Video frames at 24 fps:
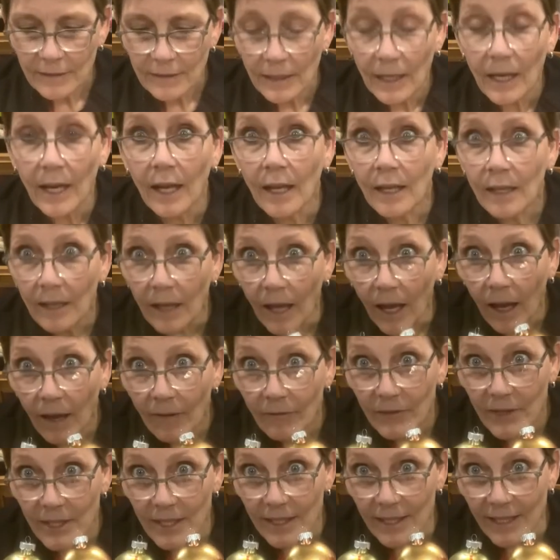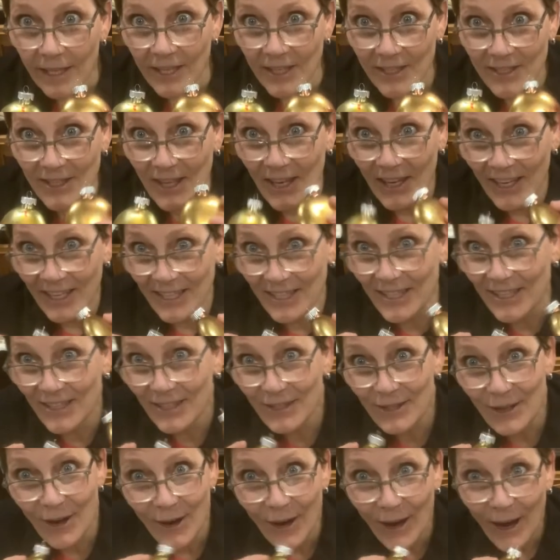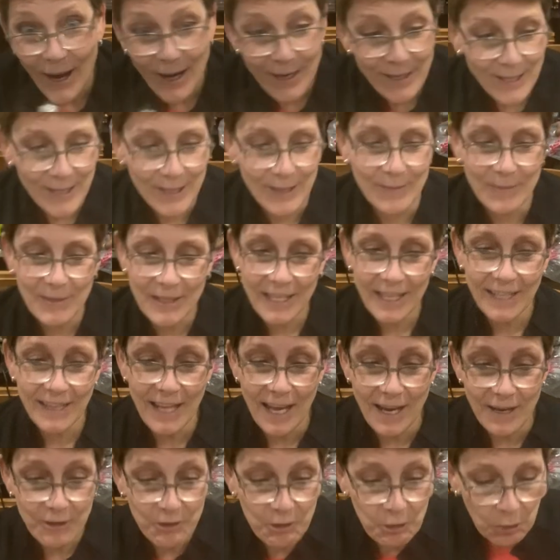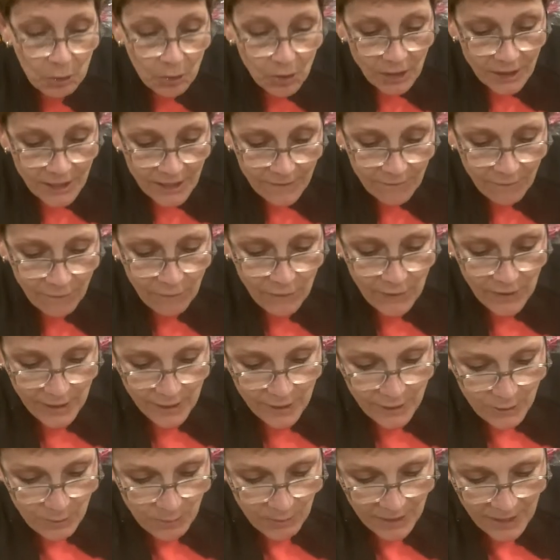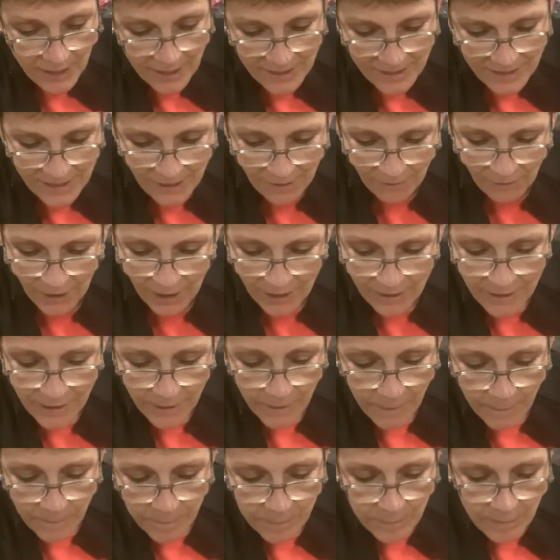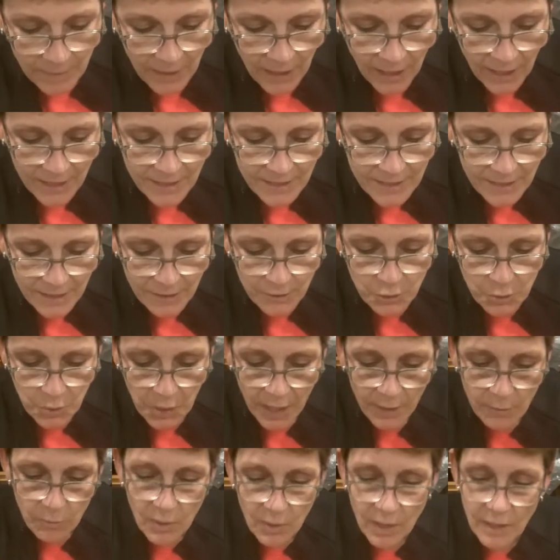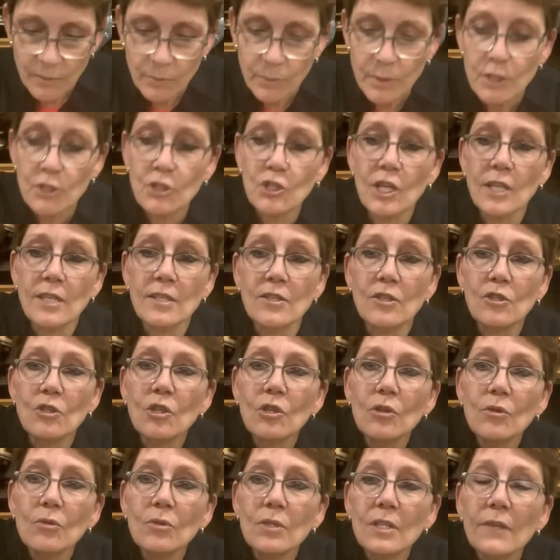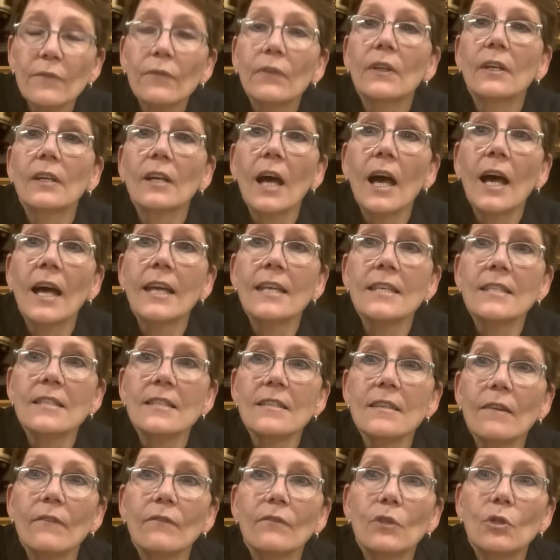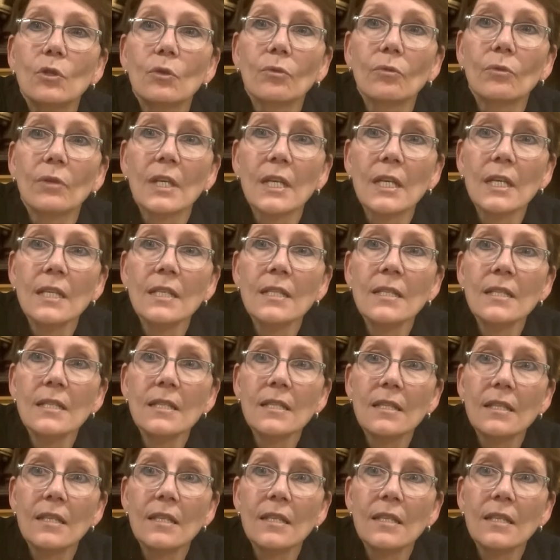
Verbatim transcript: I love these, this is awesome. You get that golden finish with hints of it. I did try one with just two different kinds of greens.